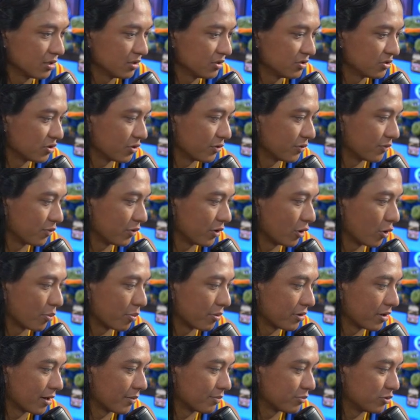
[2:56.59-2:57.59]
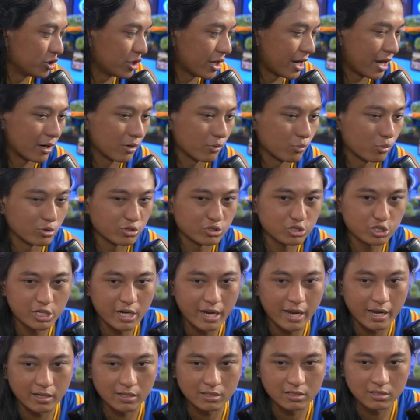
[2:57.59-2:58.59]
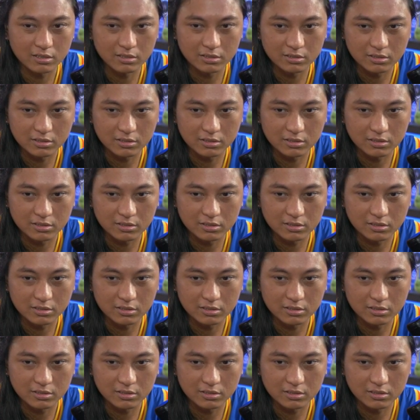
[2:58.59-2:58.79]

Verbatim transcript: So if we open up chat, where's chat?